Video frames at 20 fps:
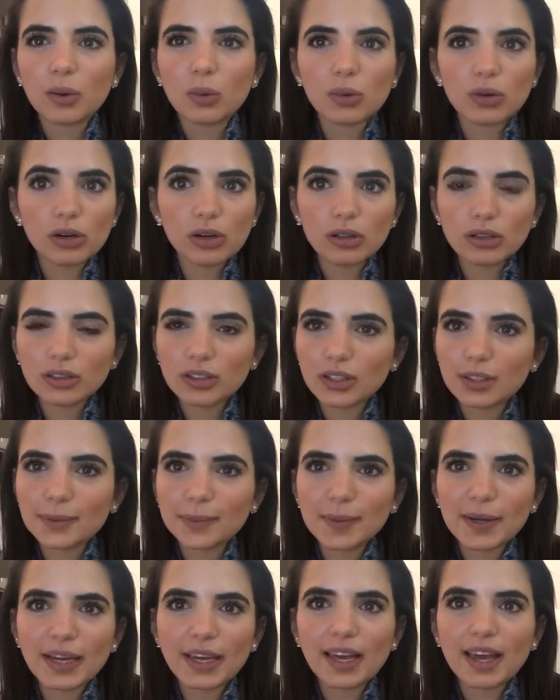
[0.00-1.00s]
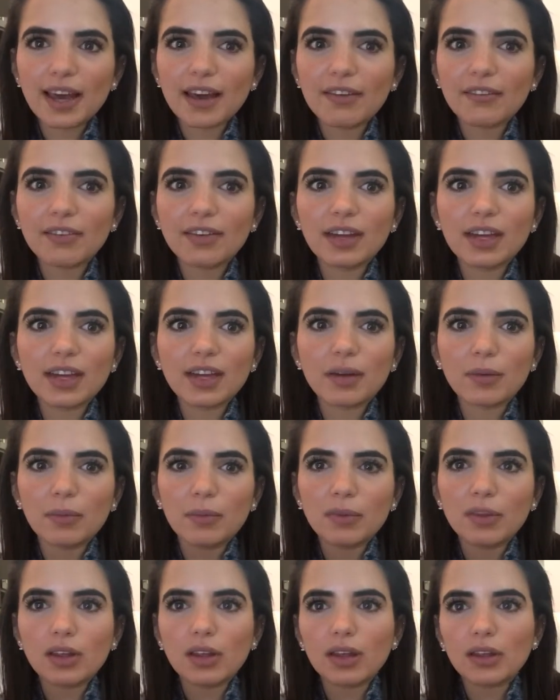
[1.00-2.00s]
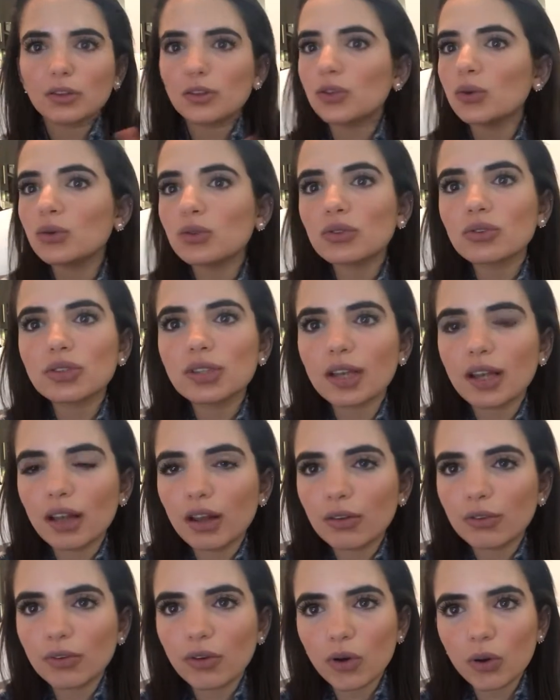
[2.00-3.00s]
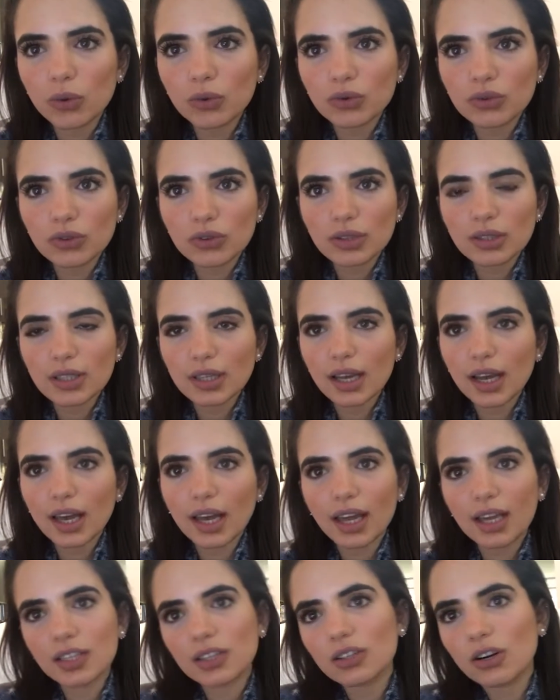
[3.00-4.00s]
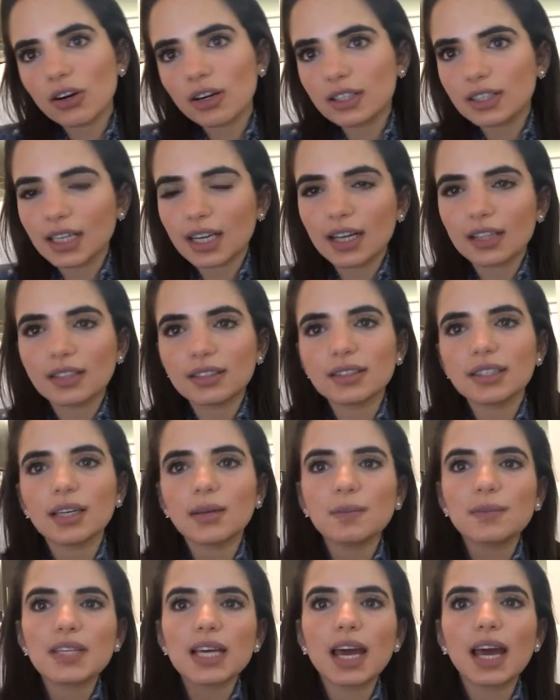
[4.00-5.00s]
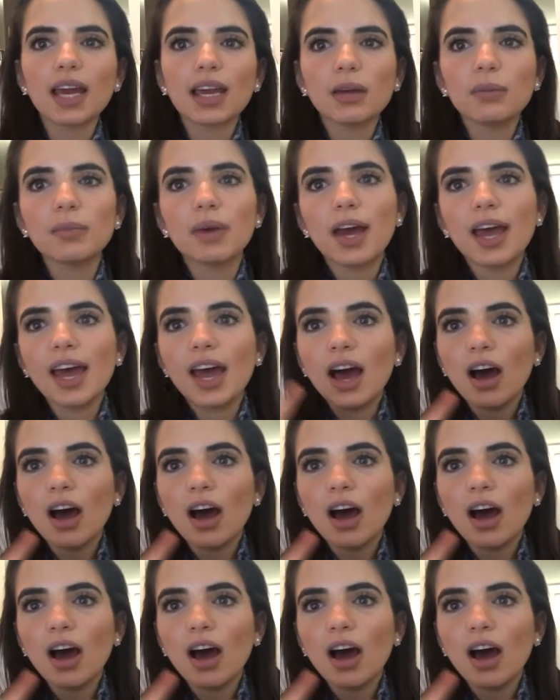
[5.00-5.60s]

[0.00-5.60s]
the world just by having 2 cell phones charging at the same time,